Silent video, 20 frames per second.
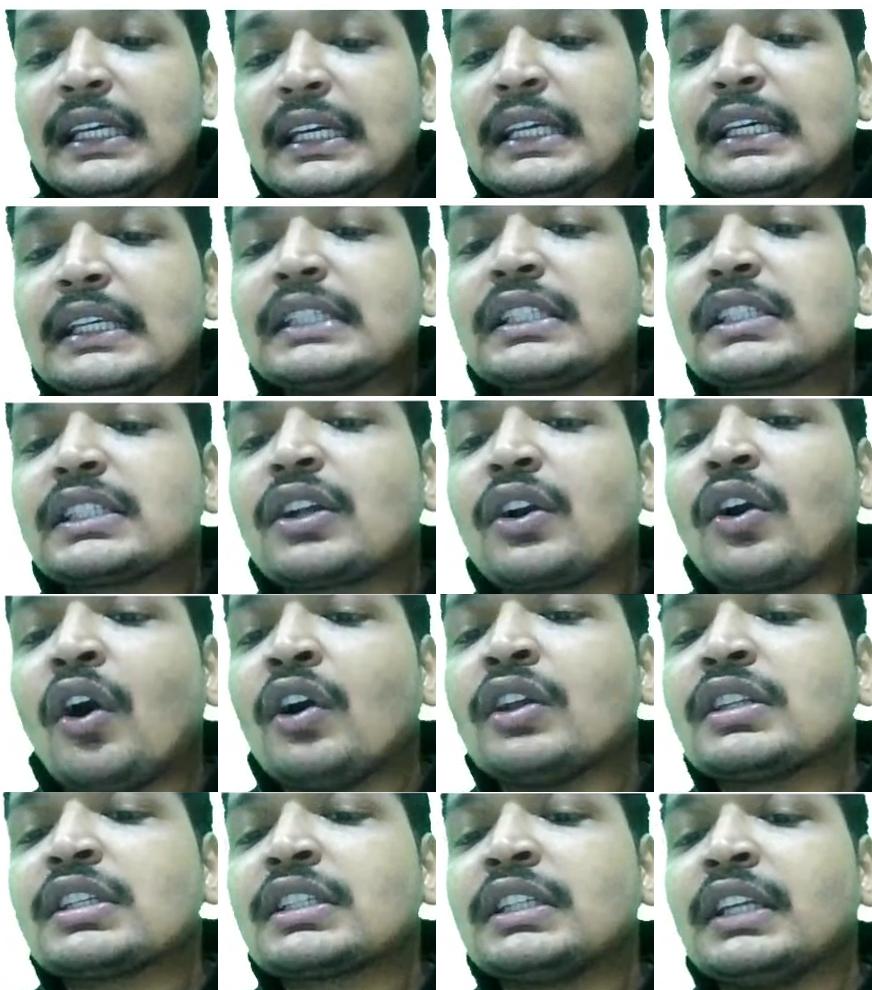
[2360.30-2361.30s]
is
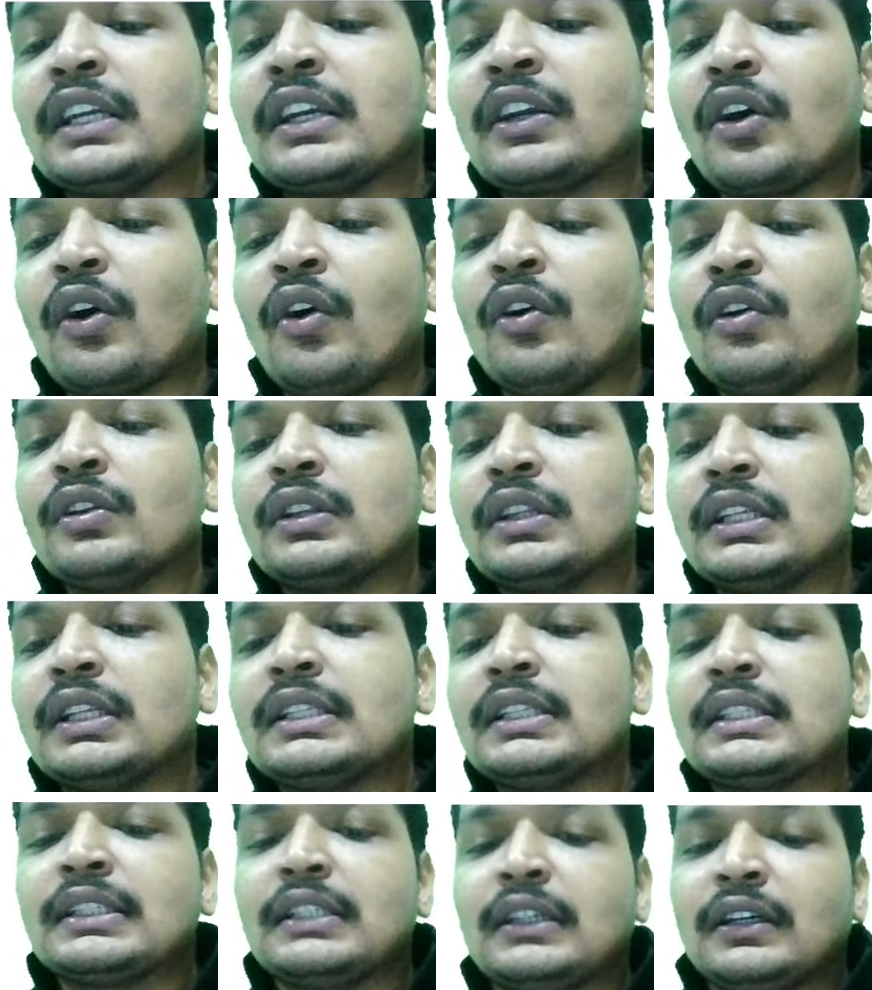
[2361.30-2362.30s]
constant on the
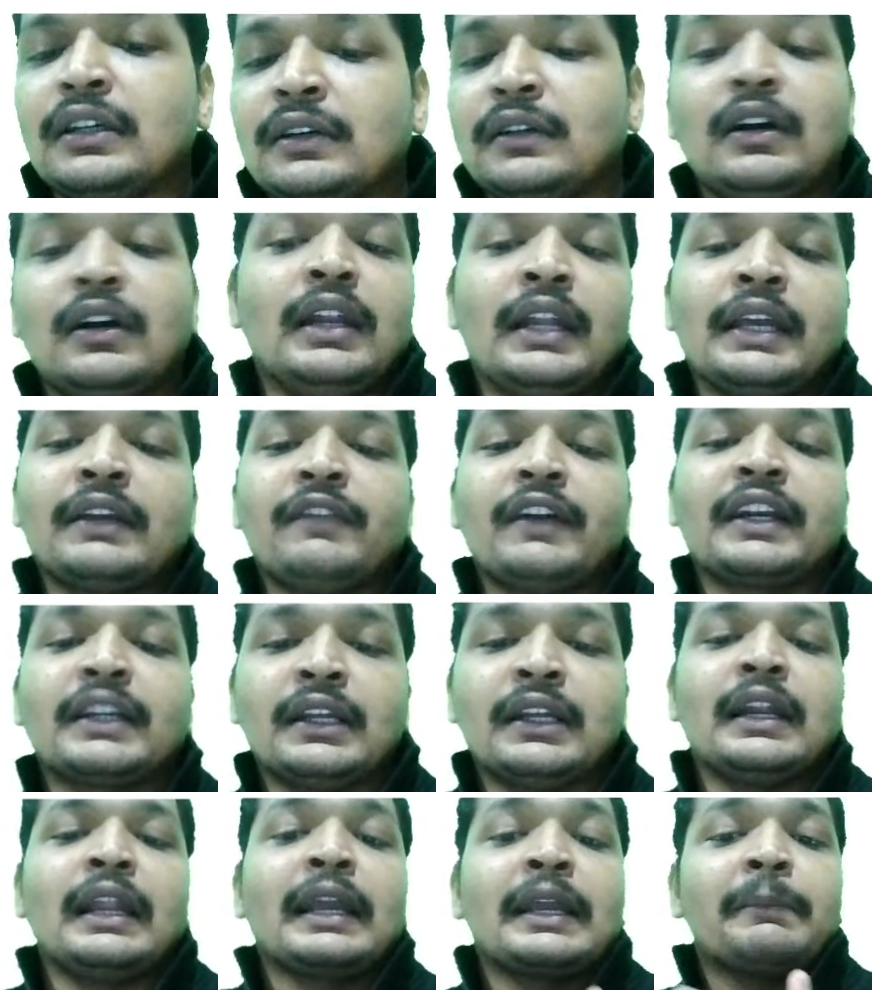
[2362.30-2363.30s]
surface, like vector,
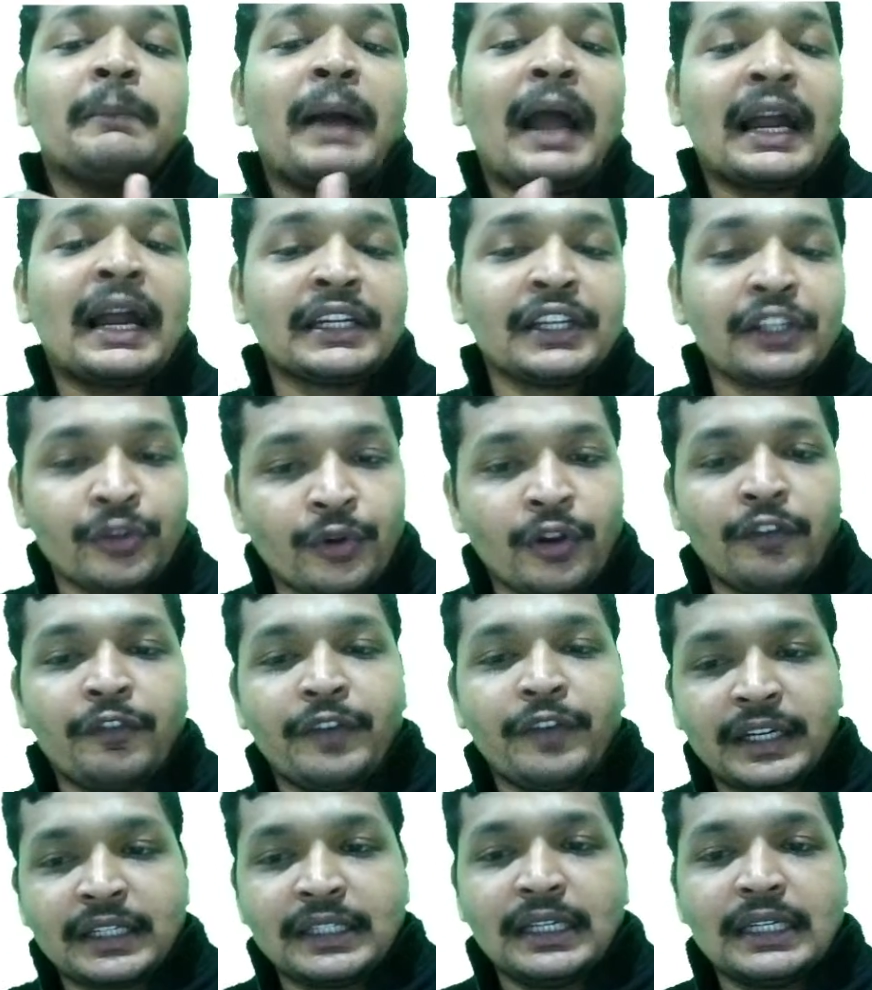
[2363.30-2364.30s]
like magnitude of
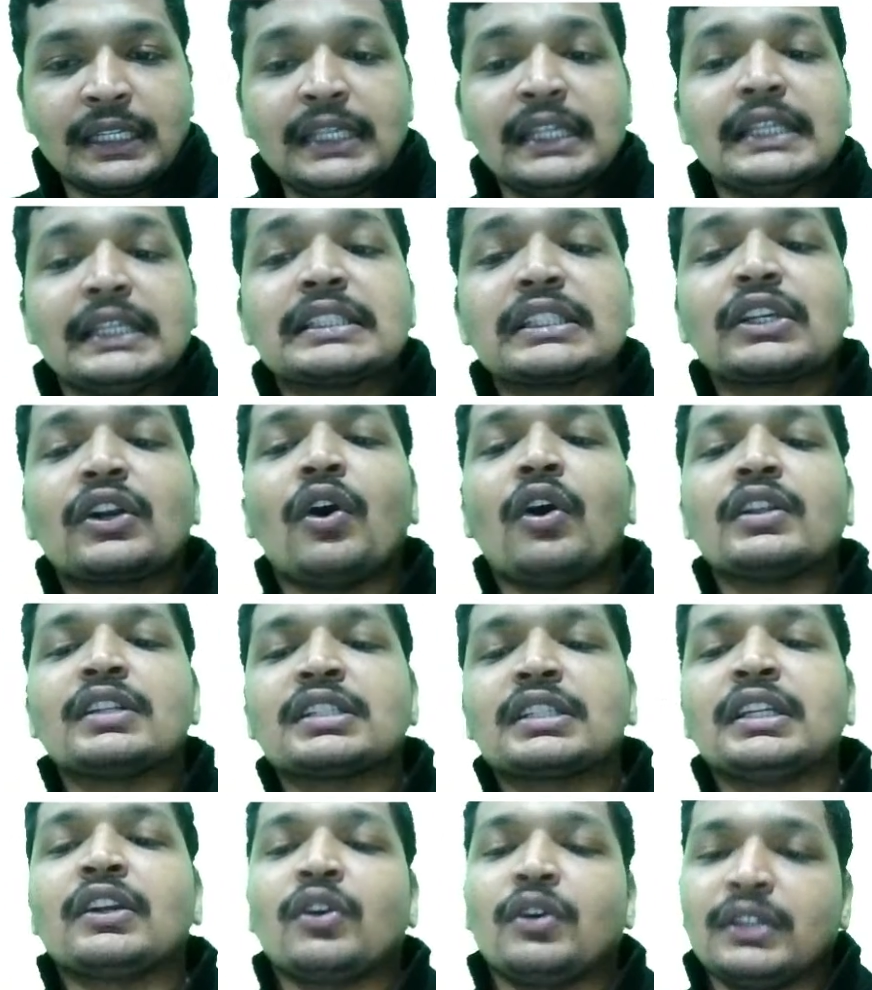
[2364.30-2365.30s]
vector E is
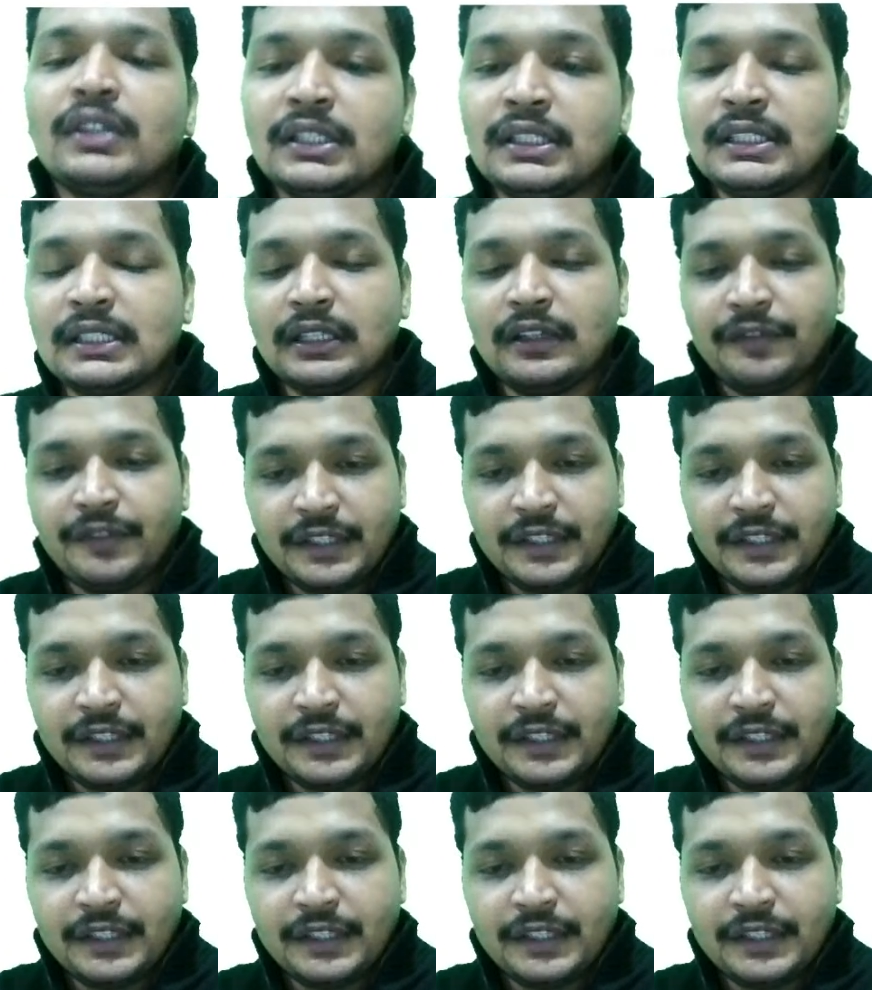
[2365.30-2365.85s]
constant on the surface.